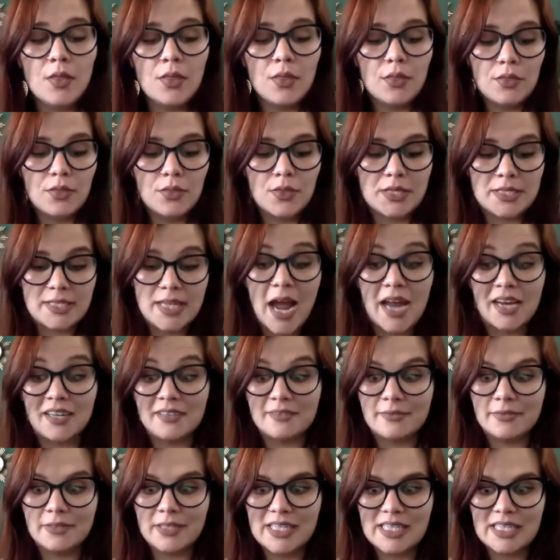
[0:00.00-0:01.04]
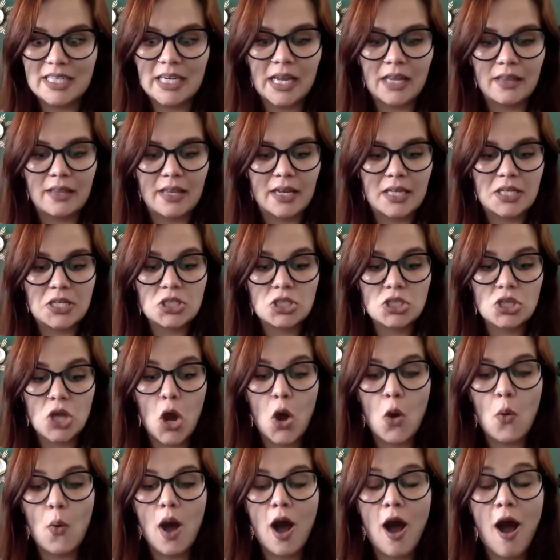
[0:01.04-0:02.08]
This kind of listening that is
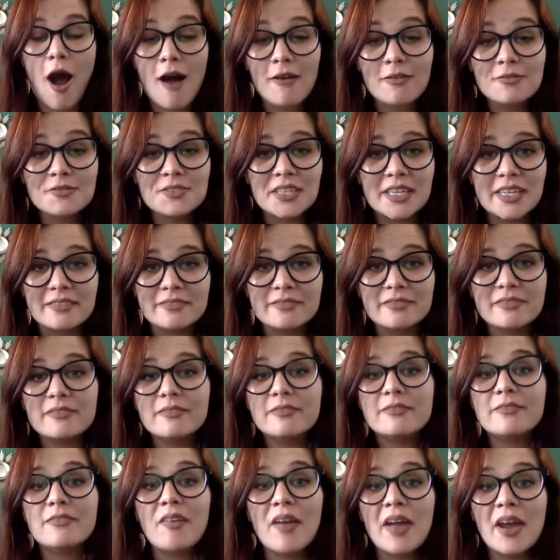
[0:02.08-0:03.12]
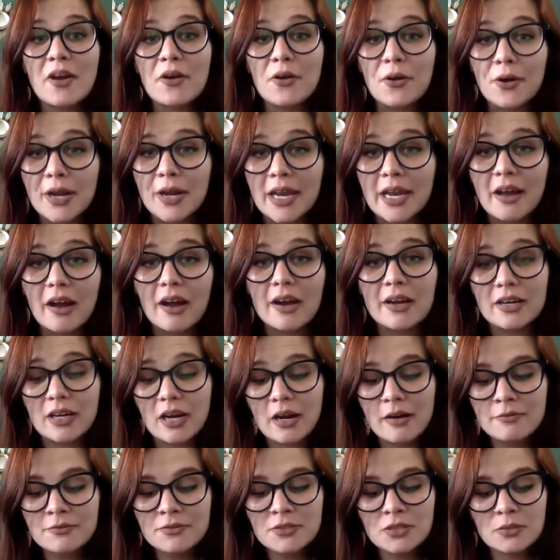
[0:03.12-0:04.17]
so often very
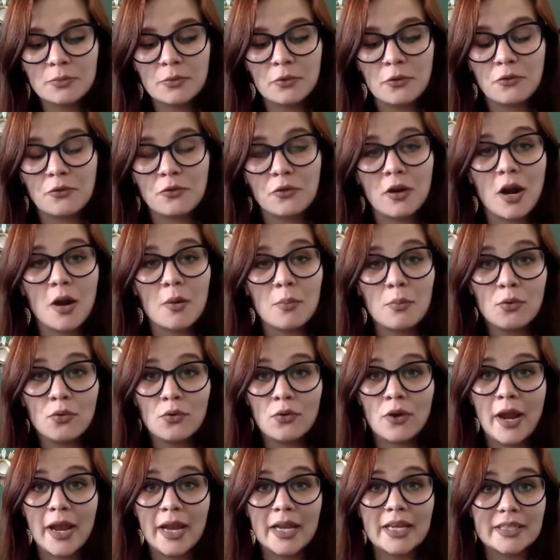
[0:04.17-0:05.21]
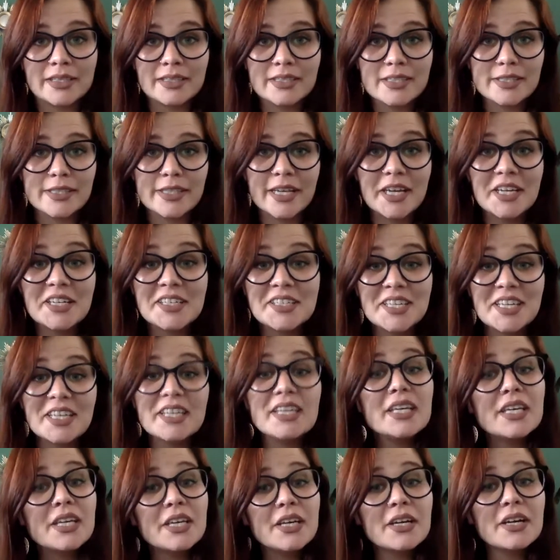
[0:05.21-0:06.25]
uncomfortable for our brains to
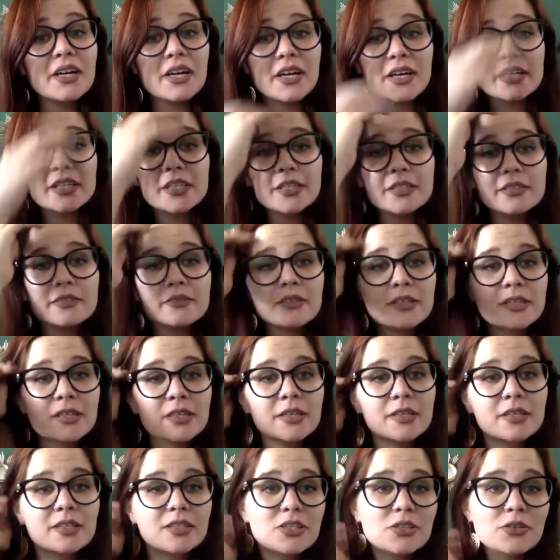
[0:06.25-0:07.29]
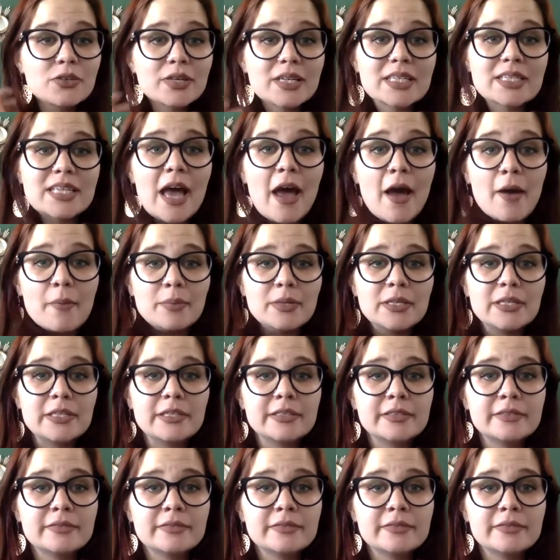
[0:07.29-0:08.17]
hear, to accept.